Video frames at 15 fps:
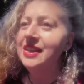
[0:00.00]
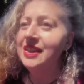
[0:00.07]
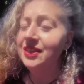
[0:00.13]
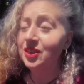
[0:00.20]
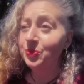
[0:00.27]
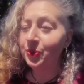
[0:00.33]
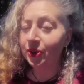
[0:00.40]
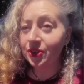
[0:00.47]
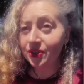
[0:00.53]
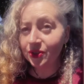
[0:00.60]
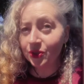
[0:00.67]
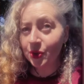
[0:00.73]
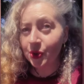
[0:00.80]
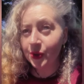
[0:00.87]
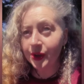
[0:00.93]
This
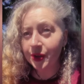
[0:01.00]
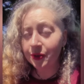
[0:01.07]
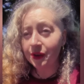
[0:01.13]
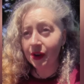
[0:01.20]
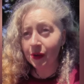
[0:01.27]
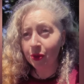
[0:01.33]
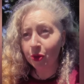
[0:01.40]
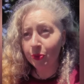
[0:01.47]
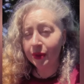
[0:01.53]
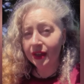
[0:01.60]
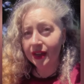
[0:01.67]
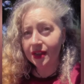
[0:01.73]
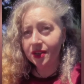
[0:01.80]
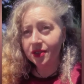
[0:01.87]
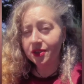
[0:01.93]
person's going around the
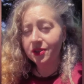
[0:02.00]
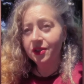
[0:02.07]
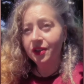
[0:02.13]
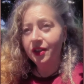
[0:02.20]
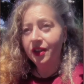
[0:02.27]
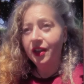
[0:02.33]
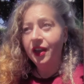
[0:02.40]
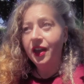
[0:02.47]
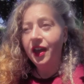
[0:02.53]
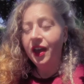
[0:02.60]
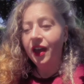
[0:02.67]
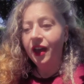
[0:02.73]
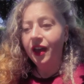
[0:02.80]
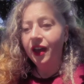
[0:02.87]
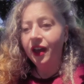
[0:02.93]
place,
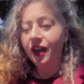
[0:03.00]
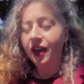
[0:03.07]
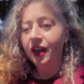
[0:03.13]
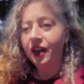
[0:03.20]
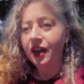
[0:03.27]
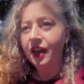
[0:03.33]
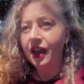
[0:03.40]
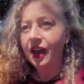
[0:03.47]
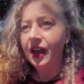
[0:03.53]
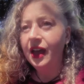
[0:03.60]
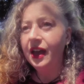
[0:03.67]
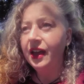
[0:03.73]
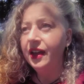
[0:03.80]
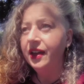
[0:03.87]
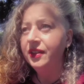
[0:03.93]

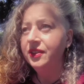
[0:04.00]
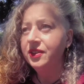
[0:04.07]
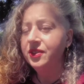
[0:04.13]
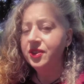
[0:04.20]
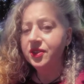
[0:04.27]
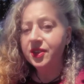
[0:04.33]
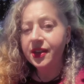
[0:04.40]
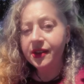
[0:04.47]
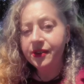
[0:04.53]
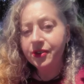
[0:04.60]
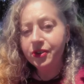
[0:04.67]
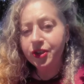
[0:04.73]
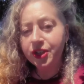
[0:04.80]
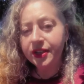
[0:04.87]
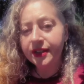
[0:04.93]
and then this
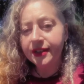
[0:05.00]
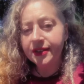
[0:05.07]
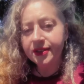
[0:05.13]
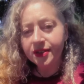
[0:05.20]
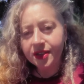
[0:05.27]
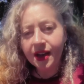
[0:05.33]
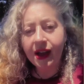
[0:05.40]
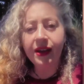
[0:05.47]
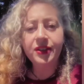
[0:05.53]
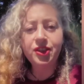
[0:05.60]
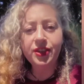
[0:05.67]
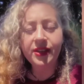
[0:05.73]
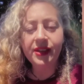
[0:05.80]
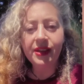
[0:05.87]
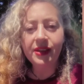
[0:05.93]
energy is
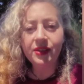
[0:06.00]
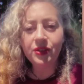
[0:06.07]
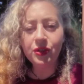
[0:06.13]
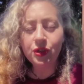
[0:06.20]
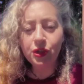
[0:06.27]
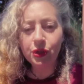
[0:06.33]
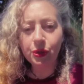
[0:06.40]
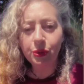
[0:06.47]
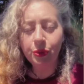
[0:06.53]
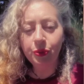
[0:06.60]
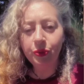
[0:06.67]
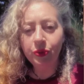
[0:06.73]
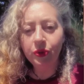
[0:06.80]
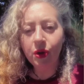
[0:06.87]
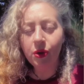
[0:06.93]
attaching into
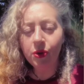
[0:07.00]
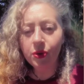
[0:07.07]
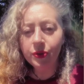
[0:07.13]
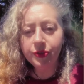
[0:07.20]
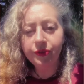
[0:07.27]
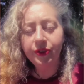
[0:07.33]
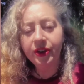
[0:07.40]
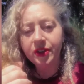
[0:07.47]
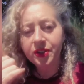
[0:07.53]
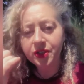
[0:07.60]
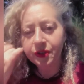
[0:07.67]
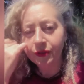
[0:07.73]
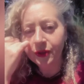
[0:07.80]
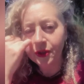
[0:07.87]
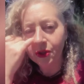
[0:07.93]
all the various
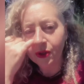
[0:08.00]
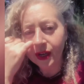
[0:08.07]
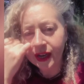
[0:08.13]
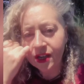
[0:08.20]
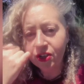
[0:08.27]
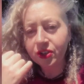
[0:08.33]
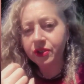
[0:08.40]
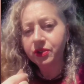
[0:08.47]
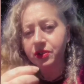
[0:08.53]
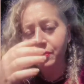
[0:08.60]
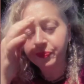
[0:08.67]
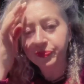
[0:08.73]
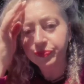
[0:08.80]
different locations.